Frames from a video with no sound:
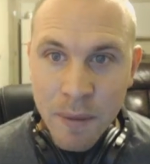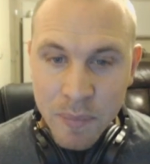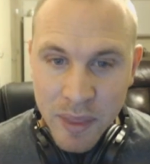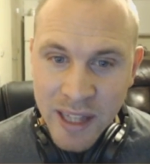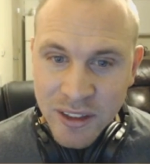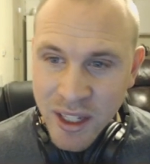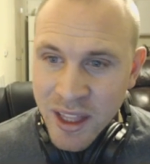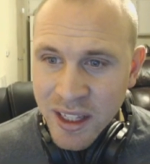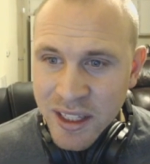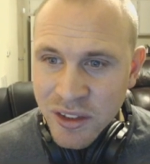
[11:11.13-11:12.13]
Yeah, so I
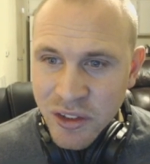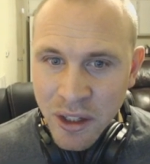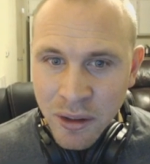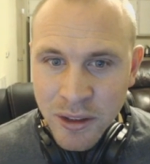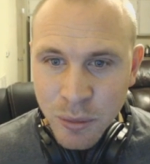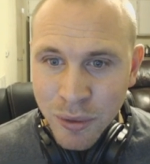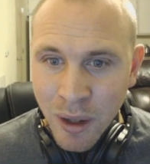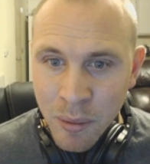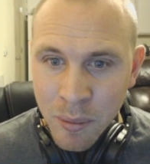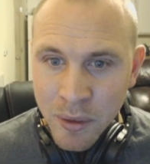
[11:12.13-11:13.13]
think this skill is
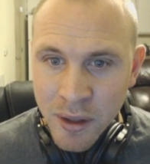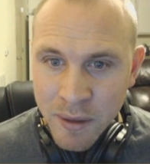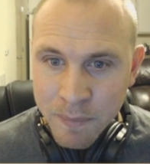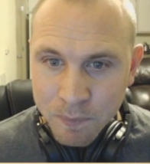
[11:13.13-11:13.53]
probably